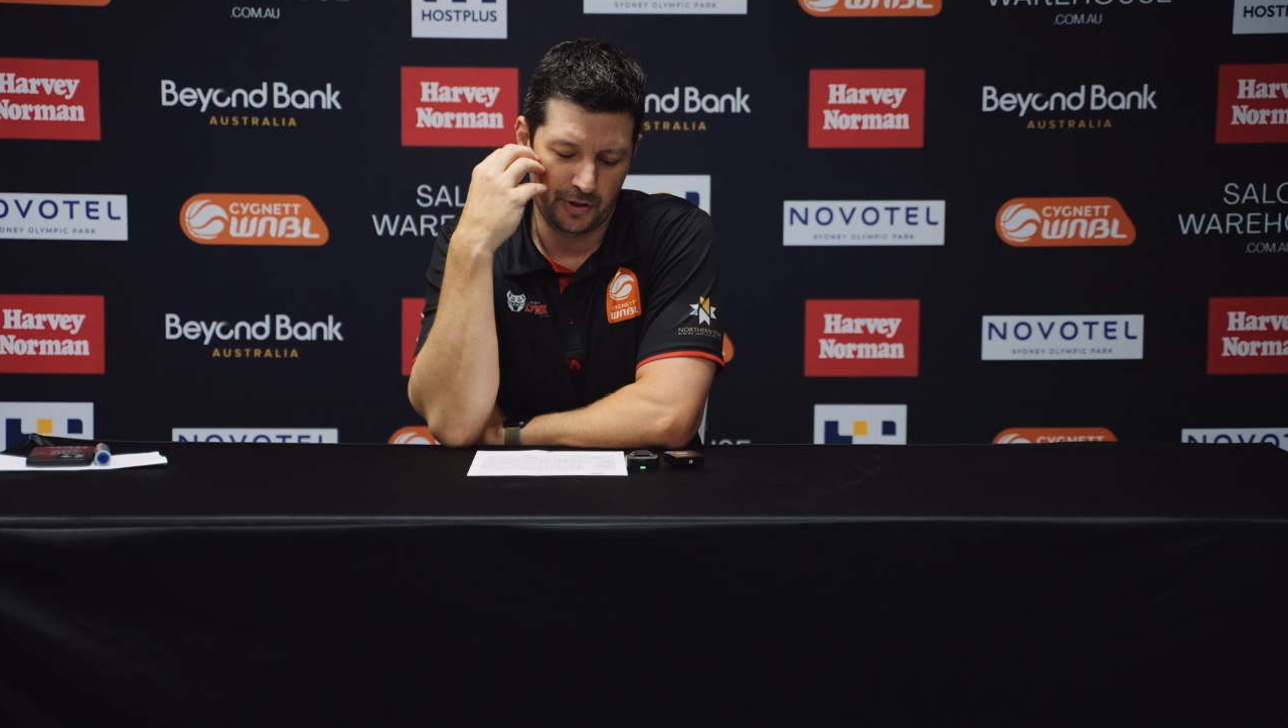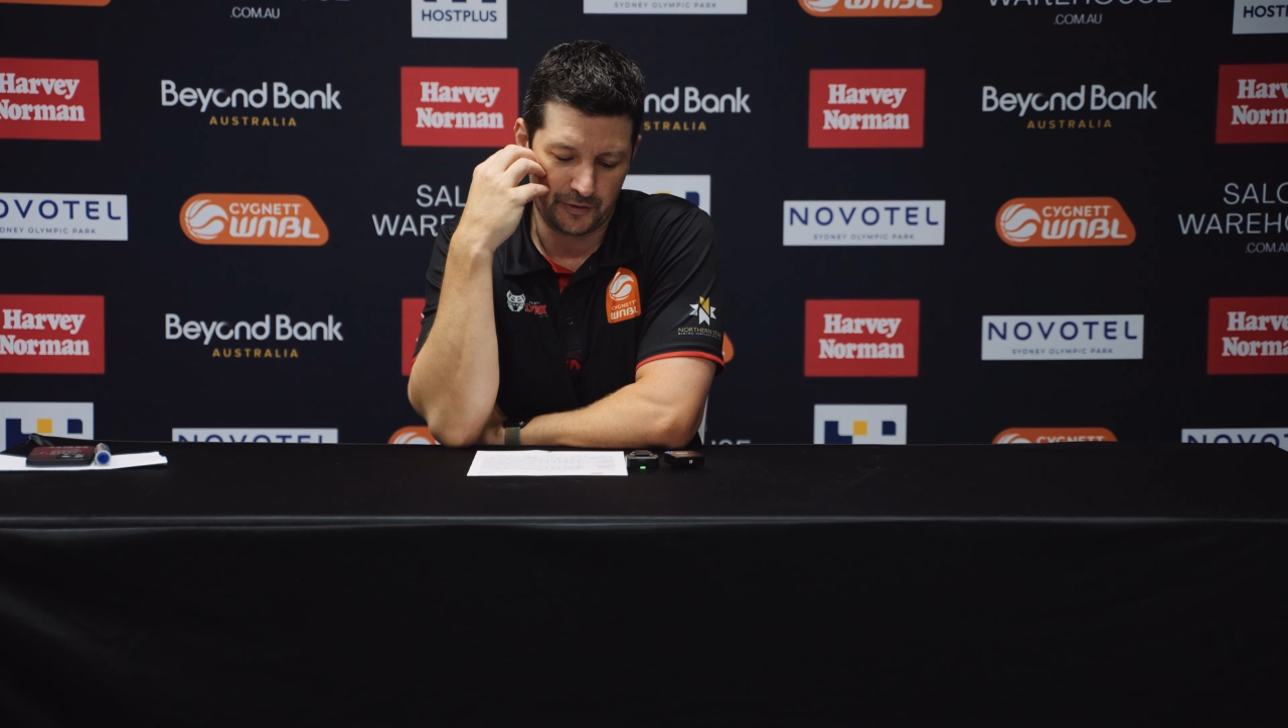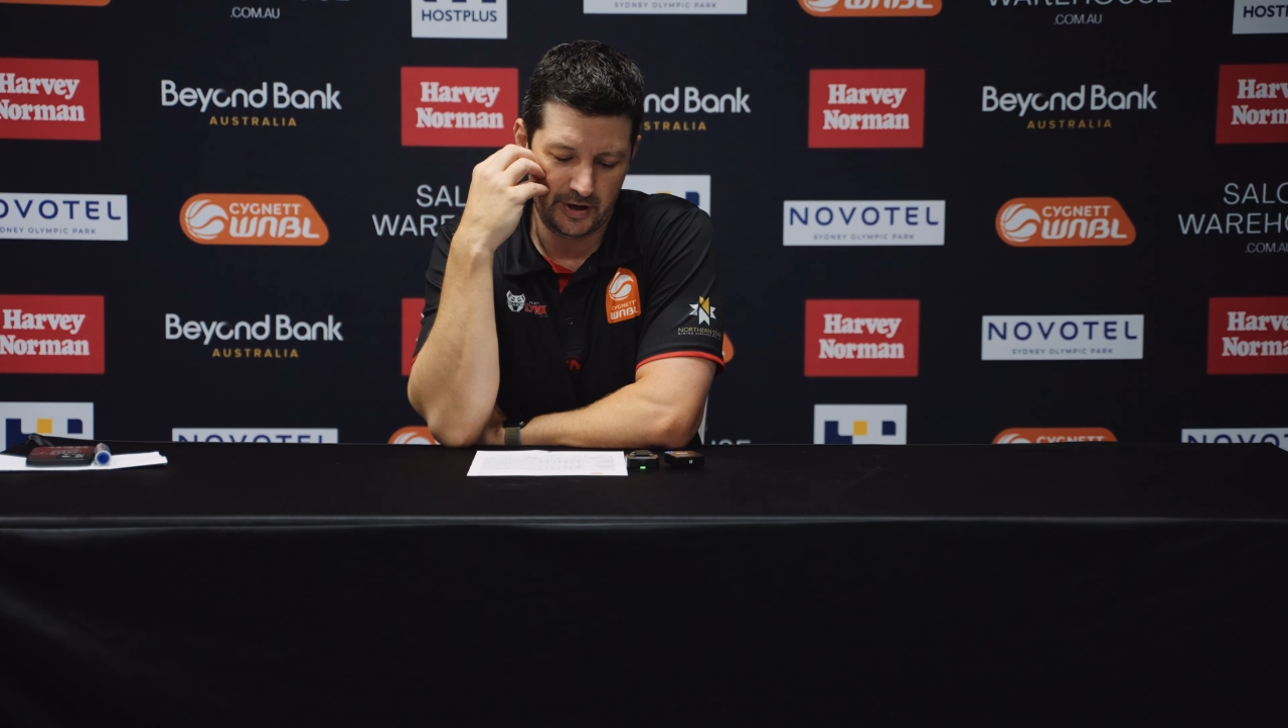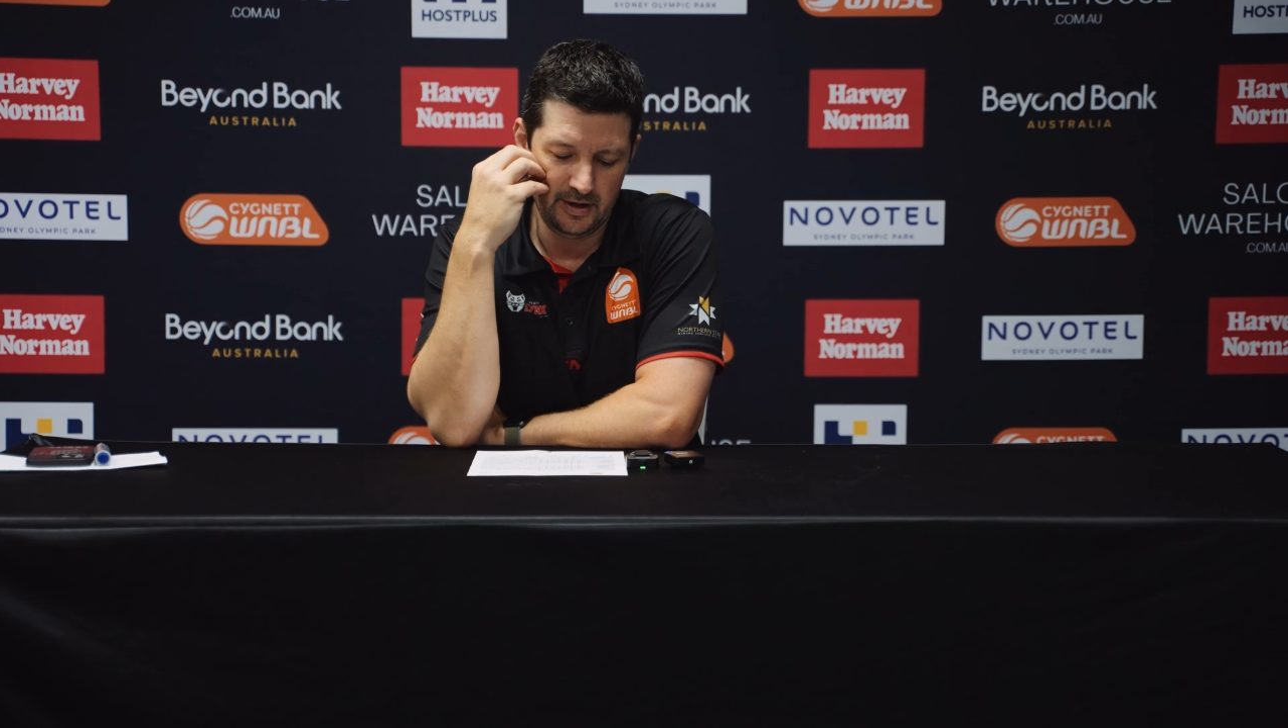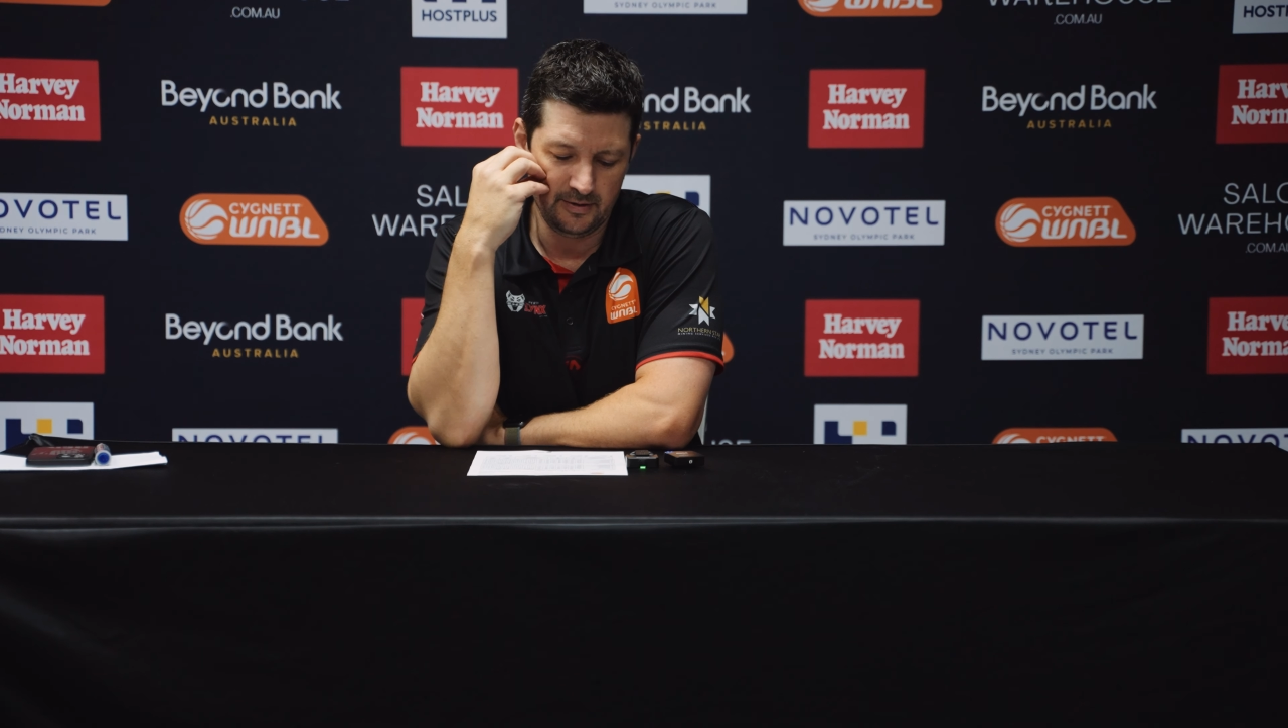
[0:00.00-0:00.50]

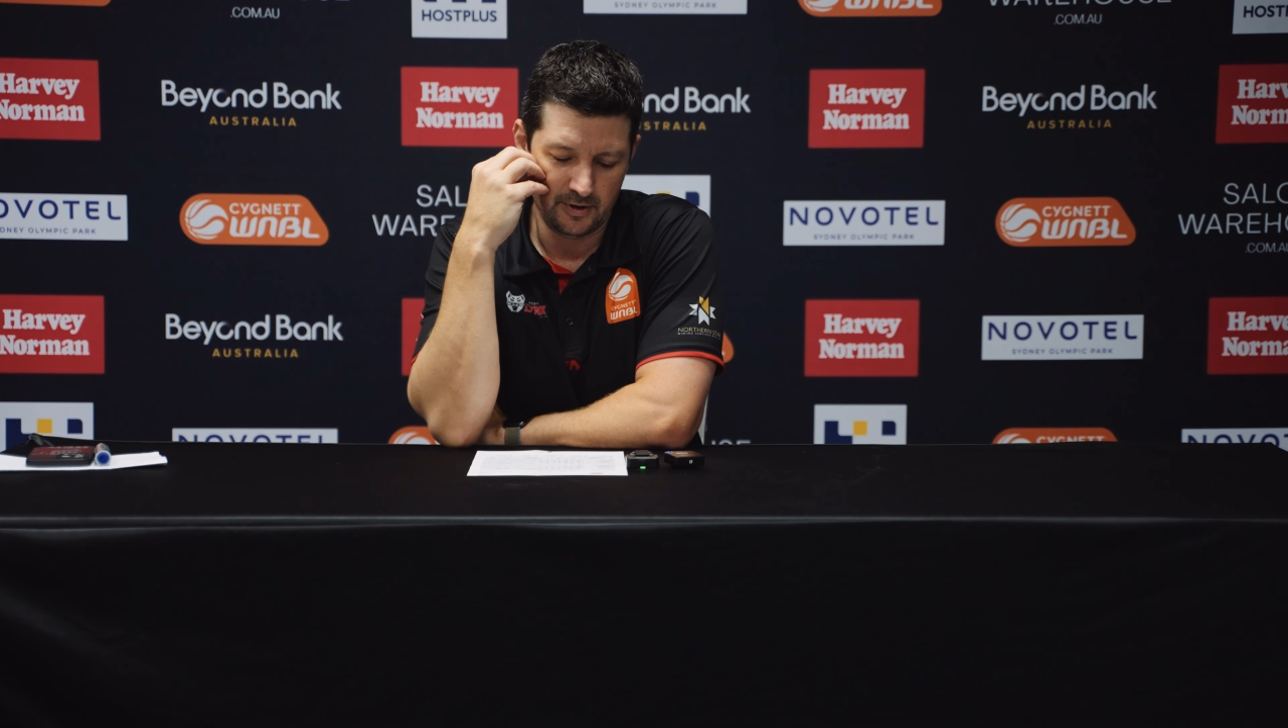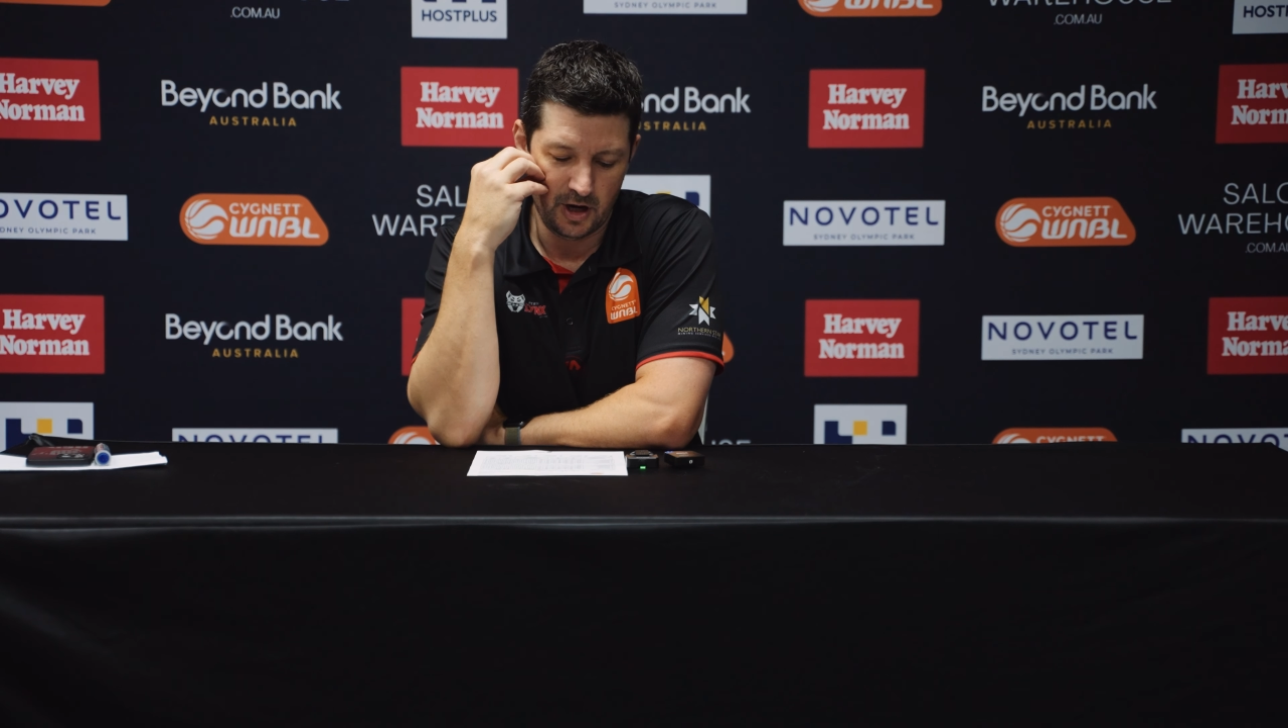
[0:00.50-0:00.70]
3